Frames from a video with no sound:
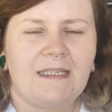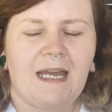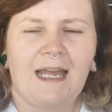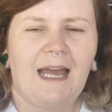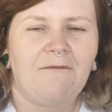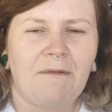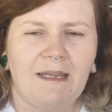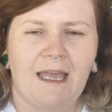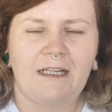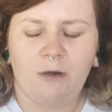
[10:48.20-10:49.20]
I have been
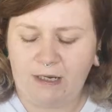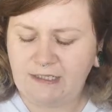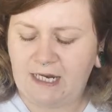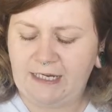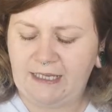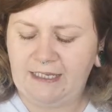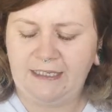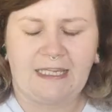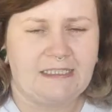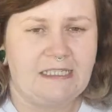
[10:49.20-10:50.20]
getting quite tired.
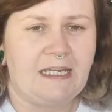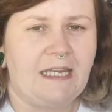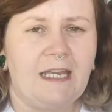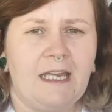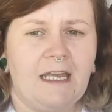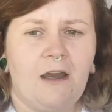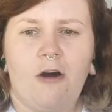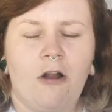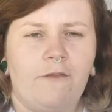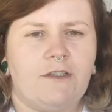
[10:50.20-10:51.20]
Like yesterday,
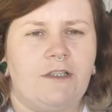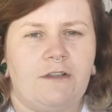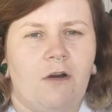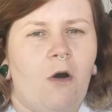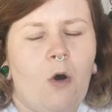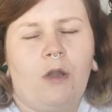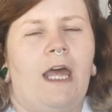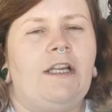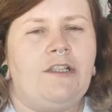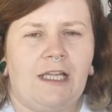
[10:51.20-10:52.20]
all of a sudden, all
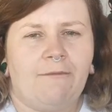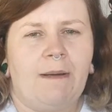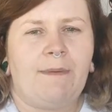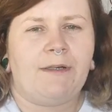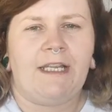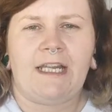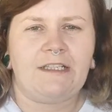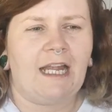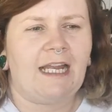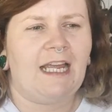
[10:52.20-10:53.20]
energy left my body, and I
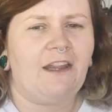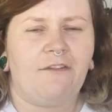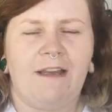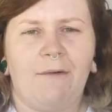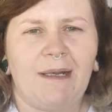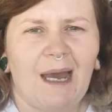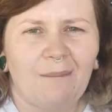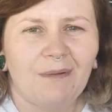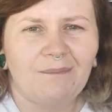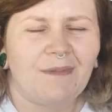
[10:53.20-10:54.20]
had a 3-hour nap.